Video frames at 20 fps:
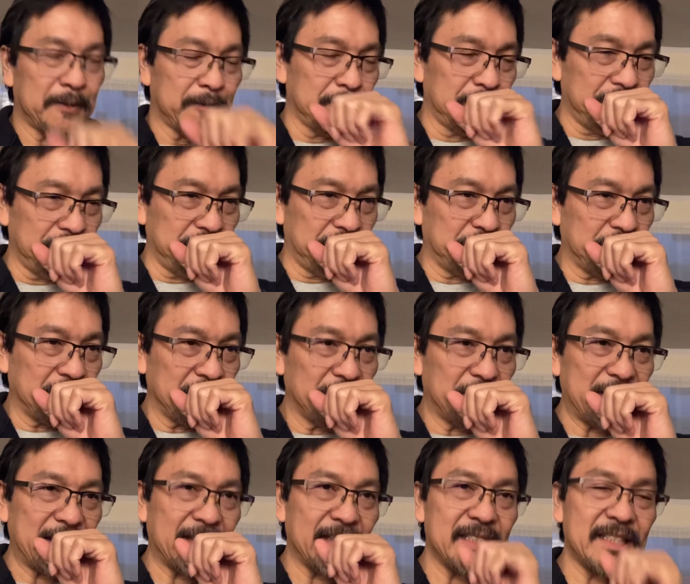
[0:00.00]

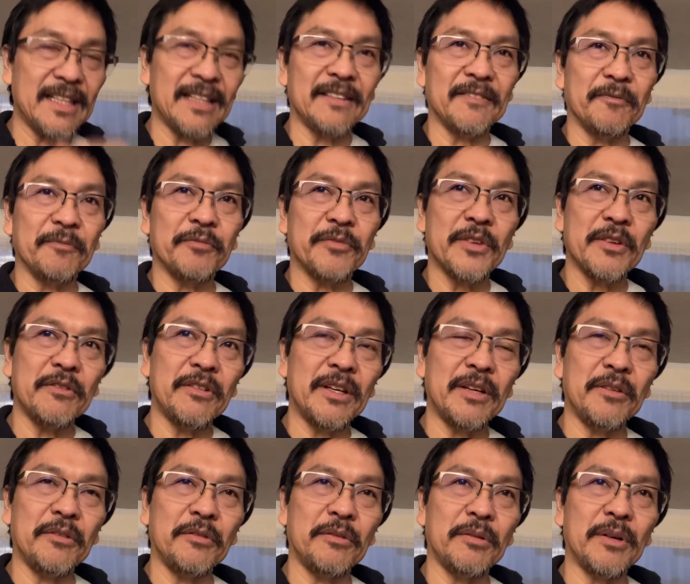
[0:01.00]
Then I said,
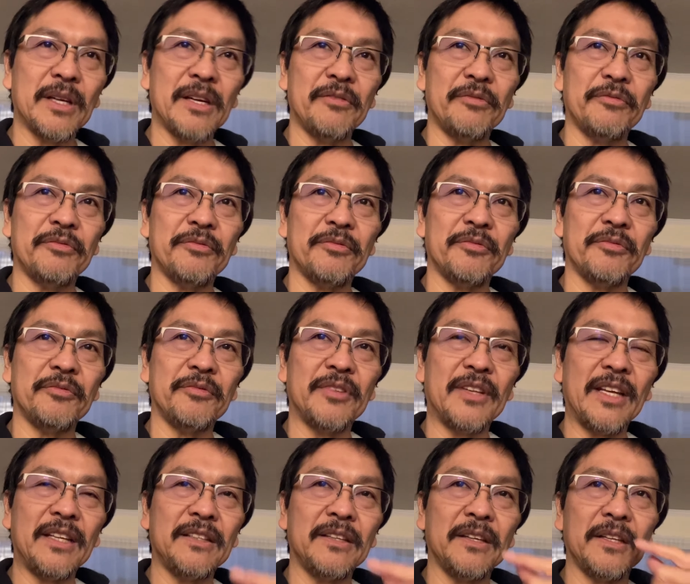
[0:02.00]
wait, what if
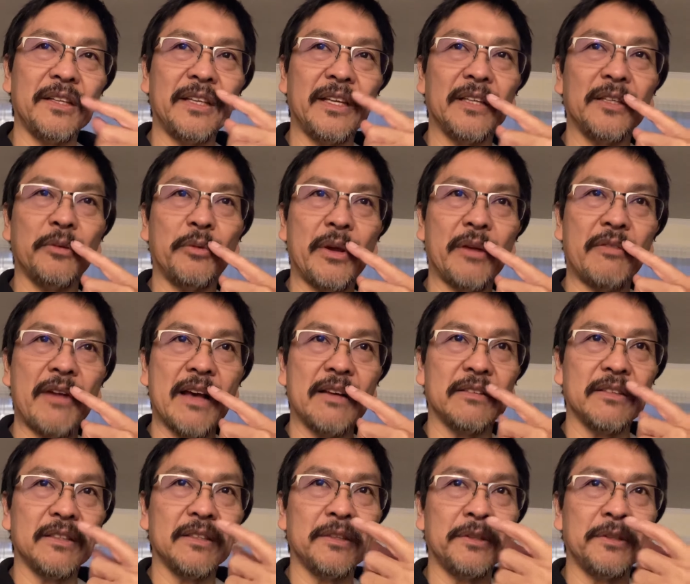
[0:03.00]
they did it the other way around?